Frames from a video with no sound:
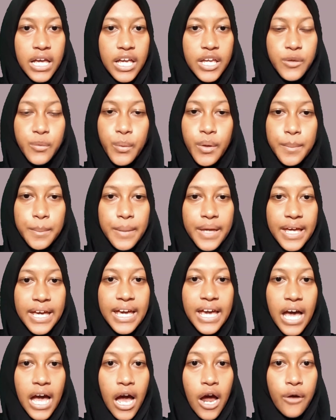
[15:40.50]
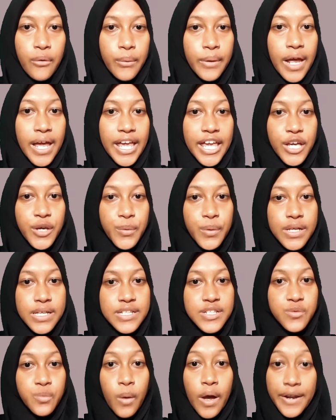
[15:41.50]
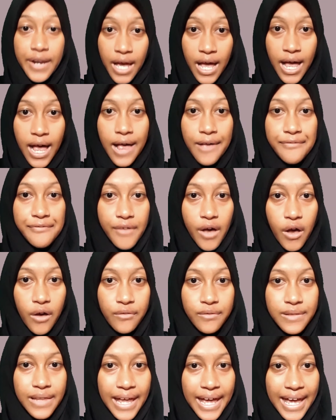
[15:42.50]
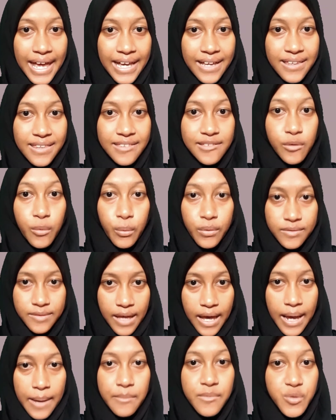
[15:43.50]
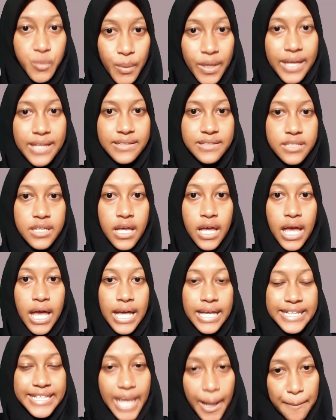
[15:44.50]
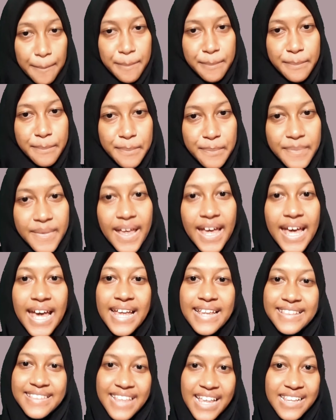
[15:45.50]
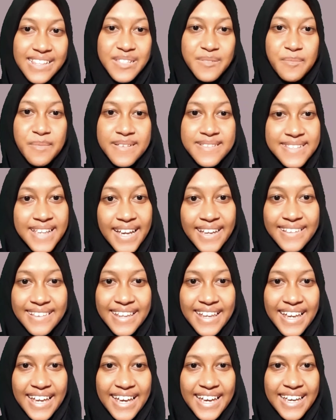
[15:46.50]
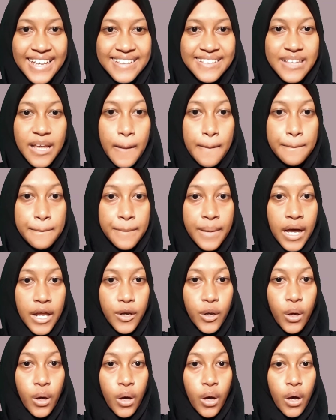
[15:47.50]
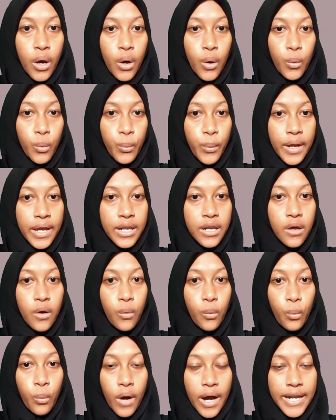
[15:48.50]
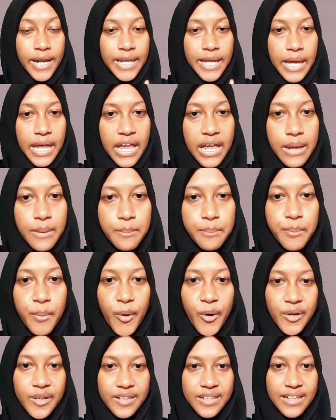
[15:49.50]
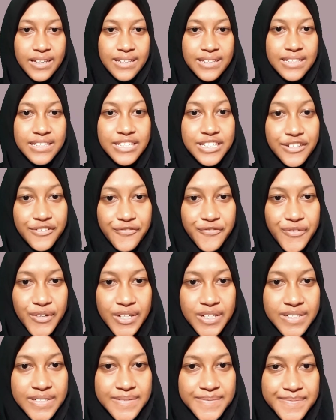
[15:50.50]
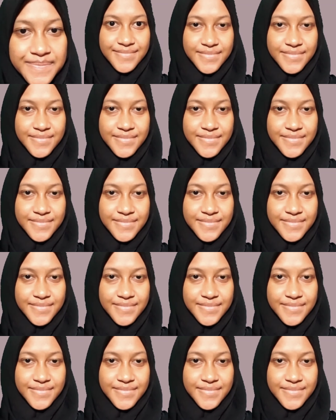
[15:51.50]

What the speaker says: it would be area equals 1/2 of length times width? Yep, that's basically it, but with one important difference.